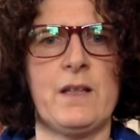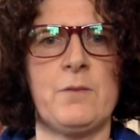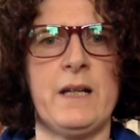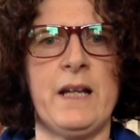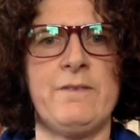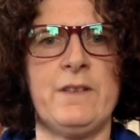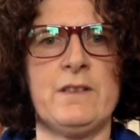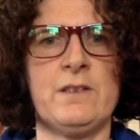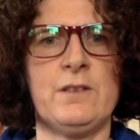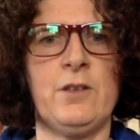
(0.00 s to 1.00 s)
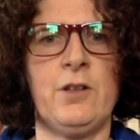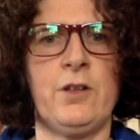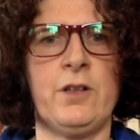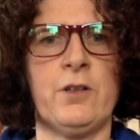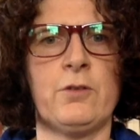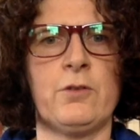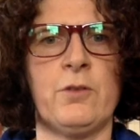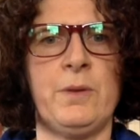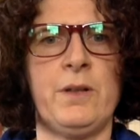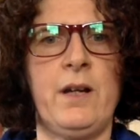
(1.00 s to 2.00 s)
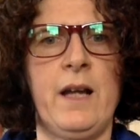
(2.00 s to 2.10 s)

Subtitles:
when I visited her in October,